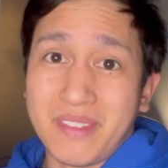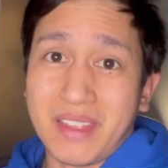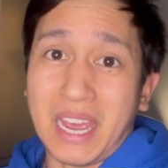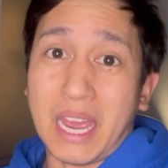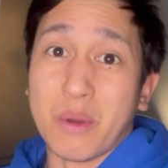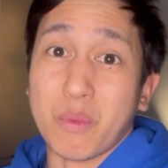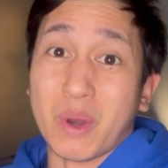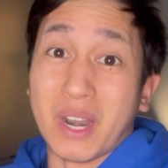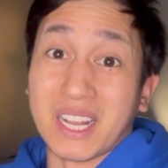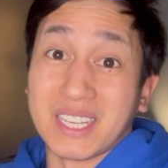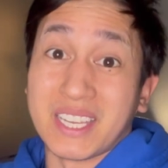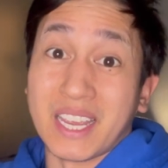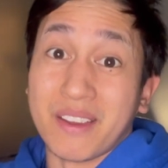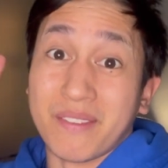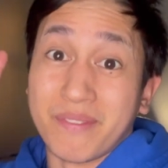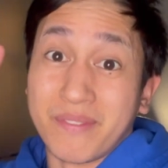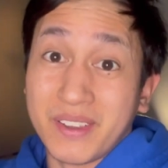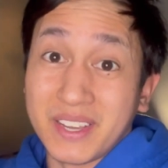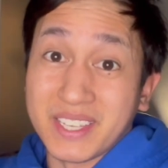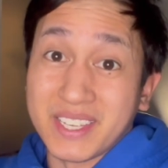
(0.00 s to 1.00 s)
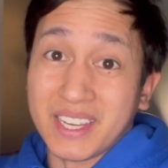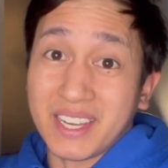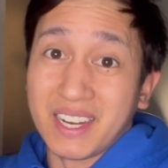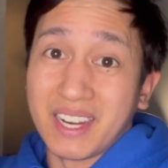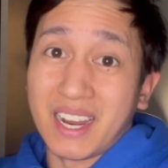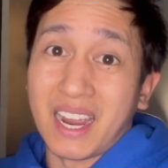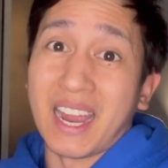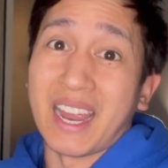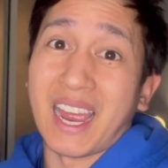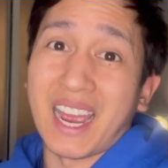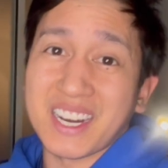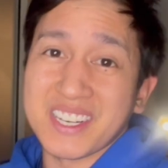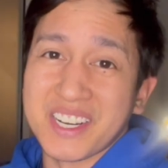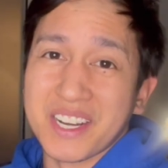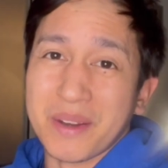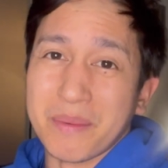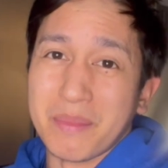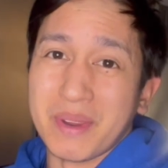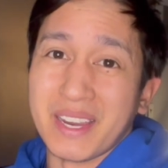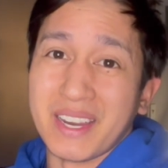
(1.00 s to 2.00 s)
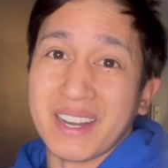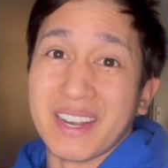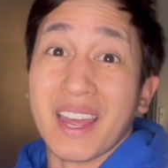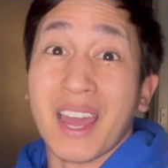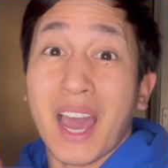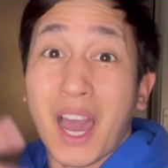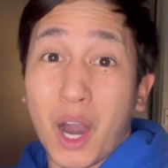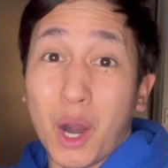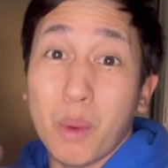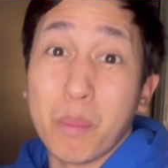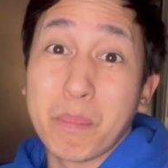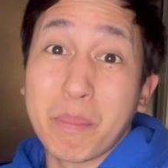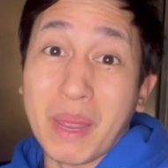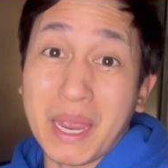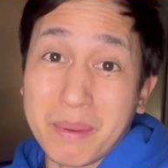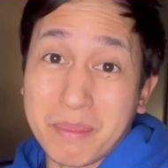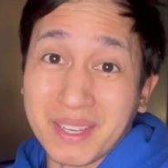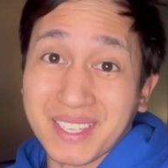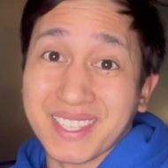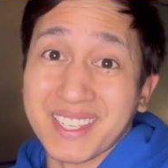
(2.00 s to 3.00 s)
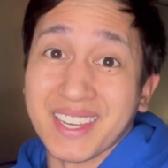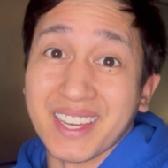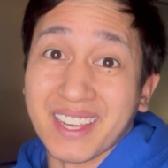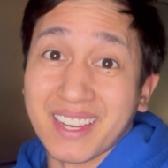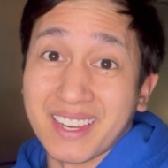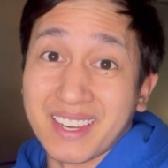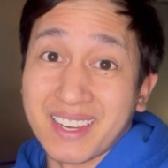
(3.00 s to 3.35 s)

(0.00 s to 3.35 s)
And when I say visit, I actually mean help babysit.